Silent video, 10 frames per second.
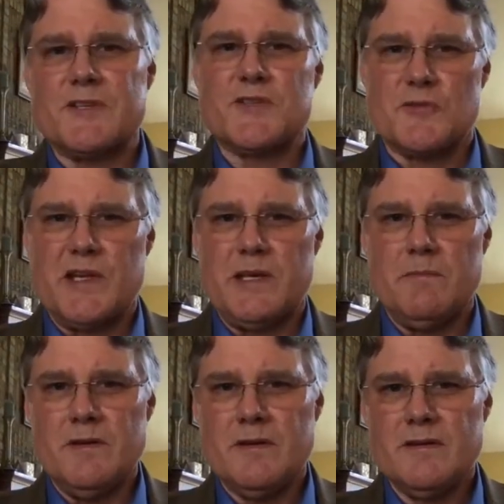
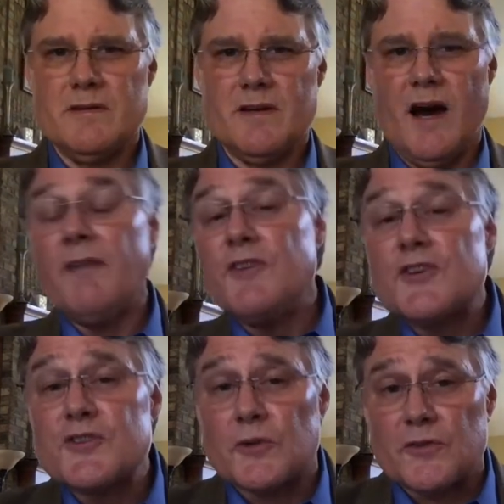stream of your
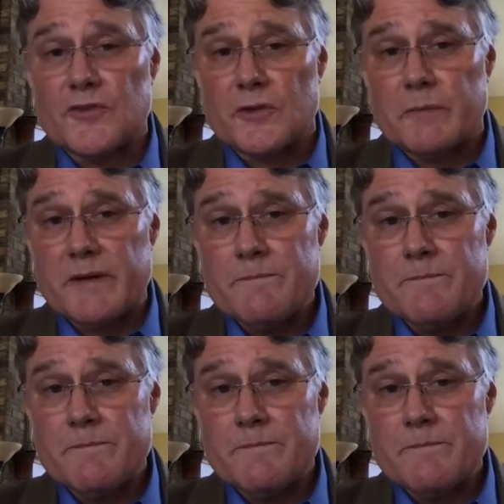children's sermon.